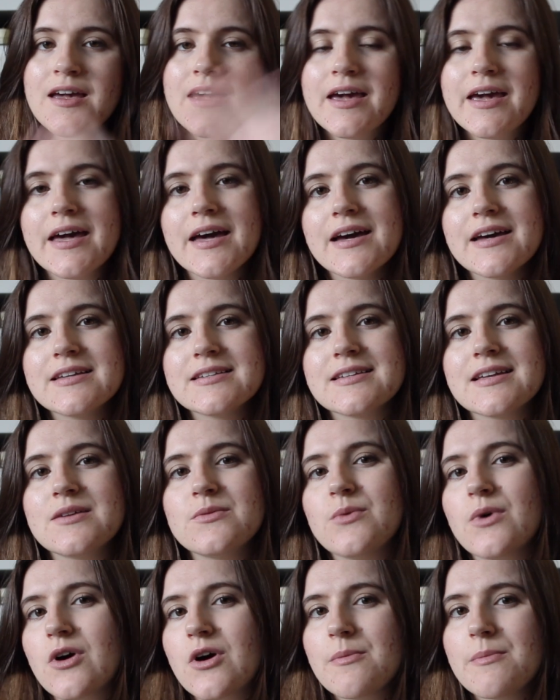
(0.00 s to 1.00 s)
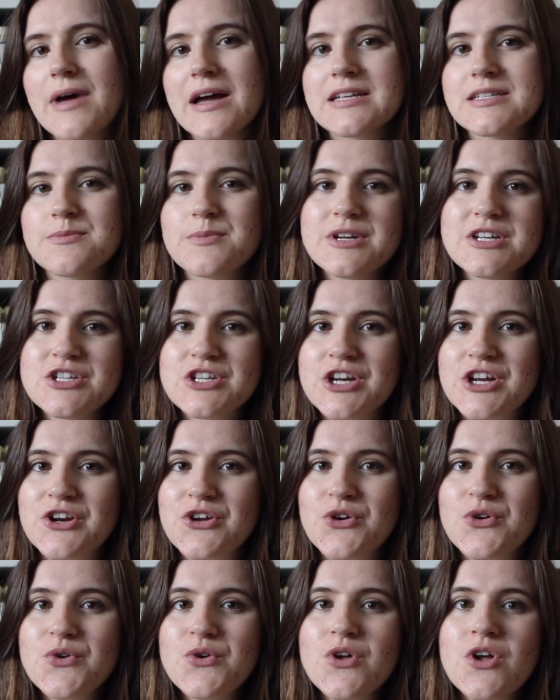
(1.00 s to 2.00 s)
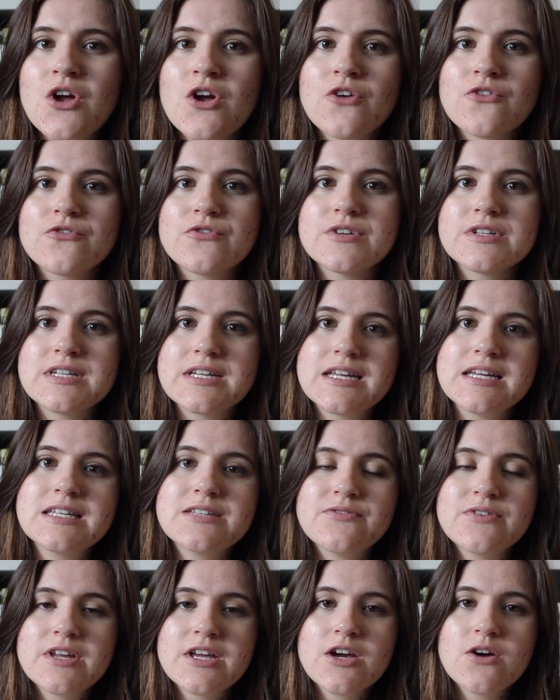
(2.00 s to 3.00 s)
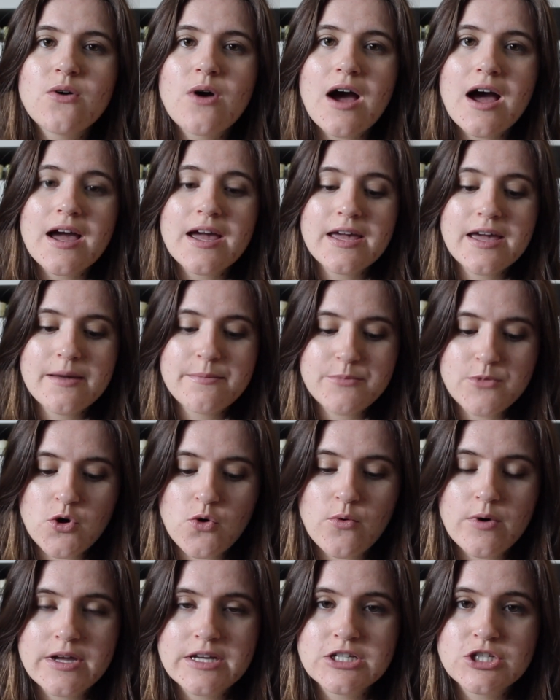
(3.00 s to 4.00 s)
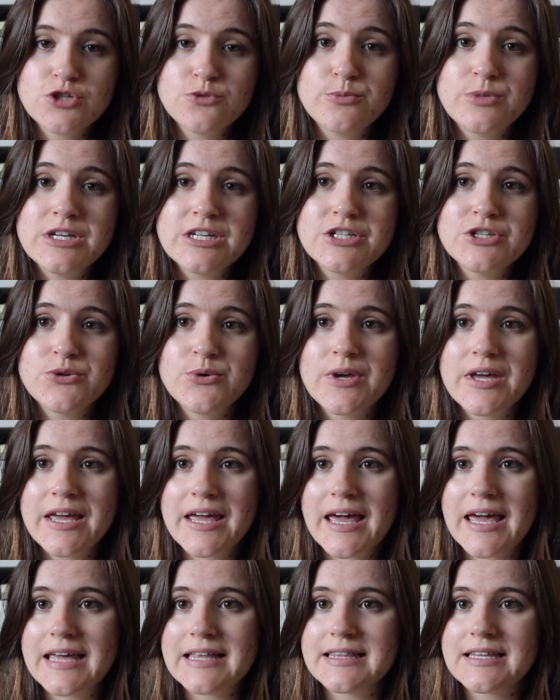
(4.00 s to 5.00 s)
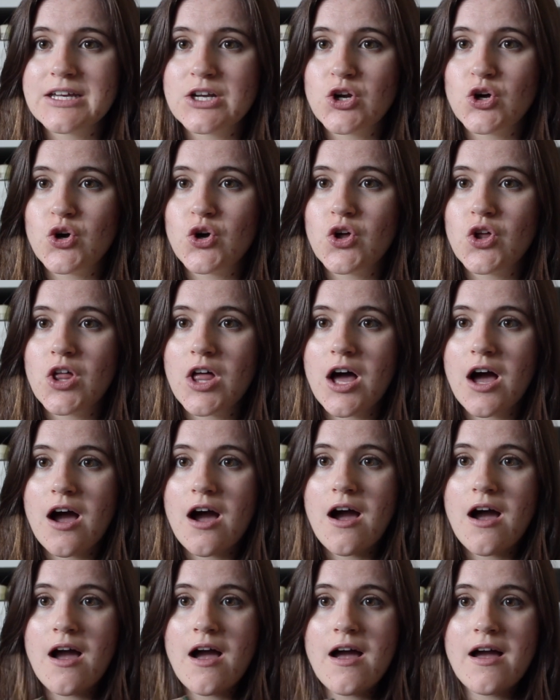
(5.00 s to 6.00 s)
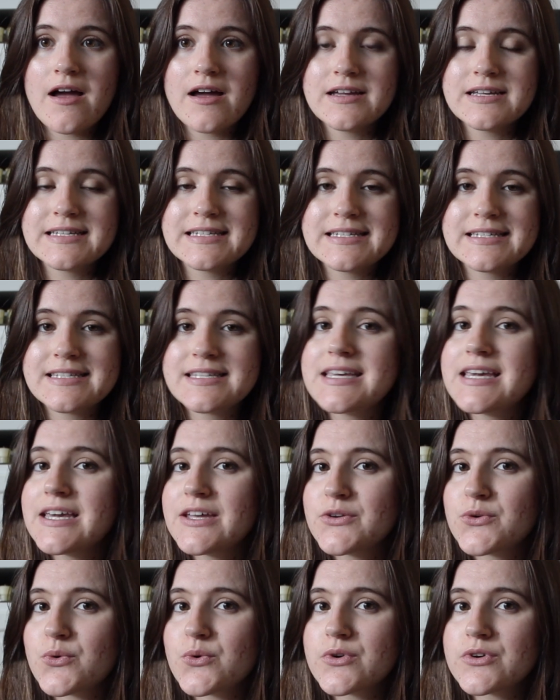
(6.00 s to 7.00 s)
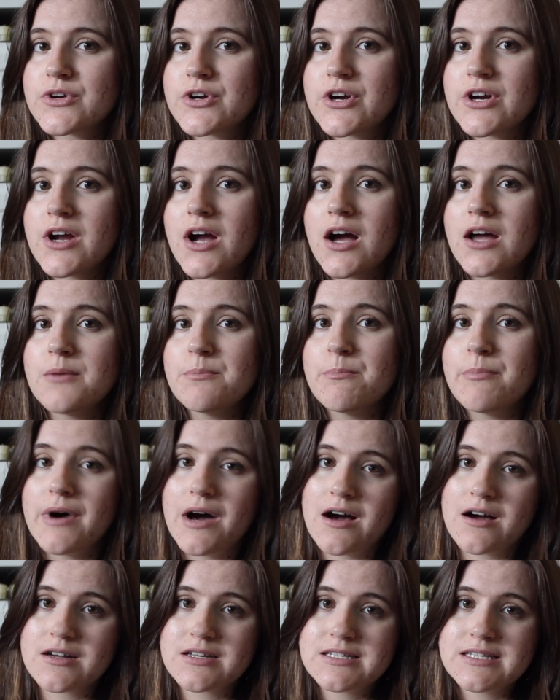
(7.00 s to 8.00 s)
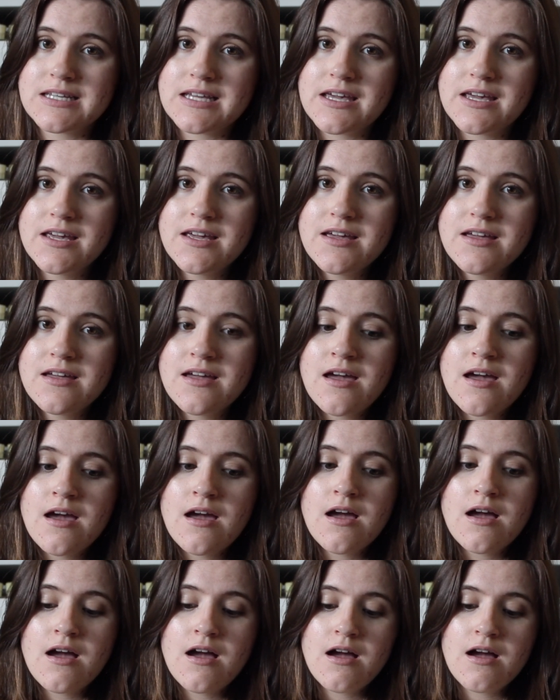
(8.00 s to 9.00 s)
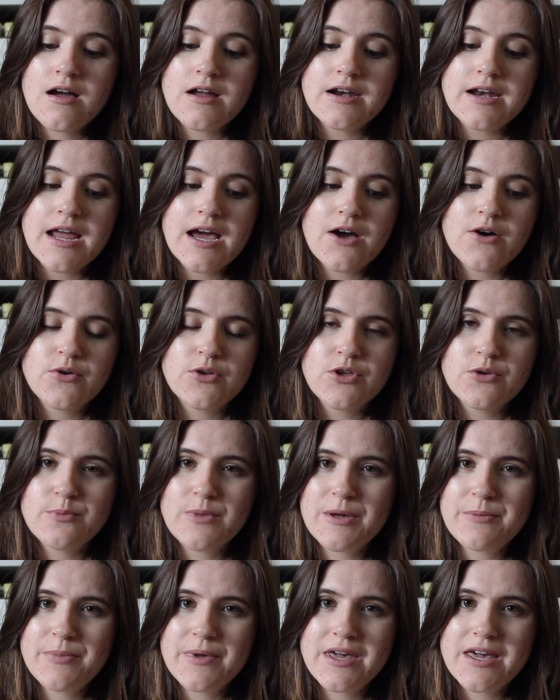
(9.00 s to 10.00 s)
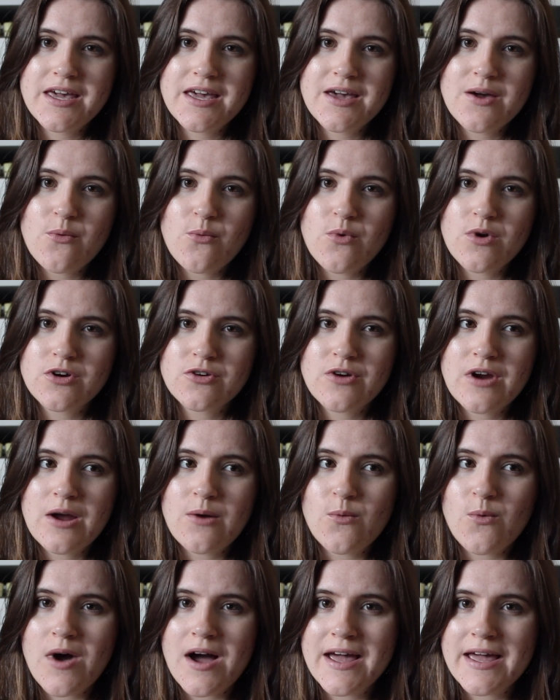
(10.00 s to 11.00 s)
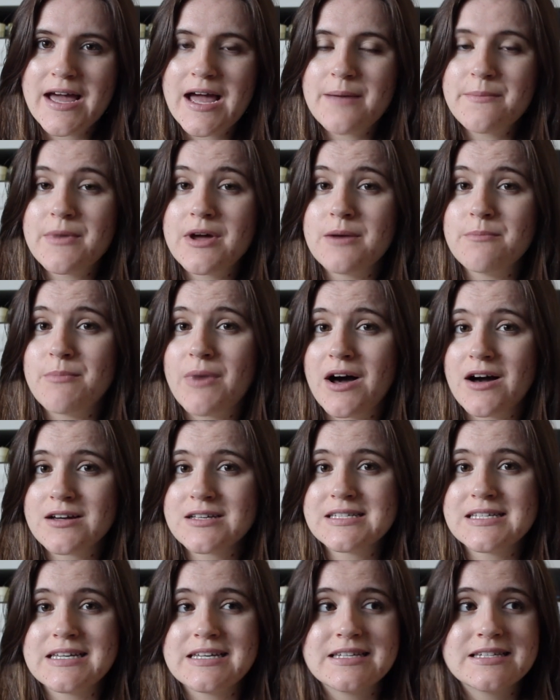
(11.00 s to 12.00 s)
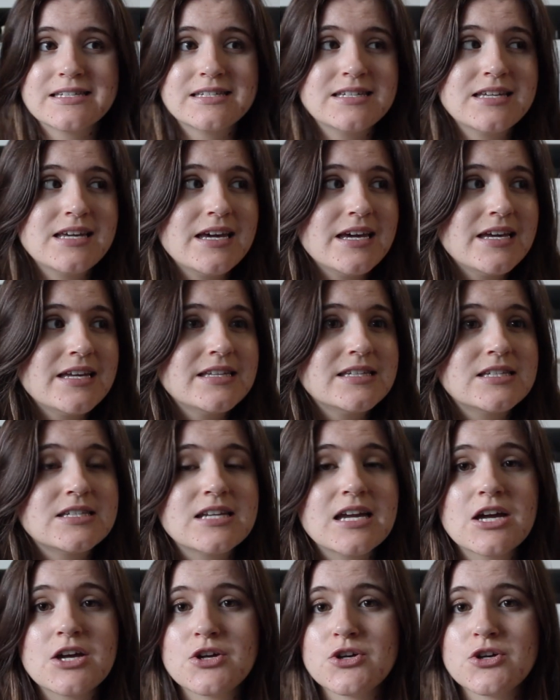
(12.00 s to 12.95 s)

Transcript: Hey guys, and welcome back to my channel. For today's video, I am going to be doing a little seed order unboxing. Now, you might be wondering why I'm unboxing seeds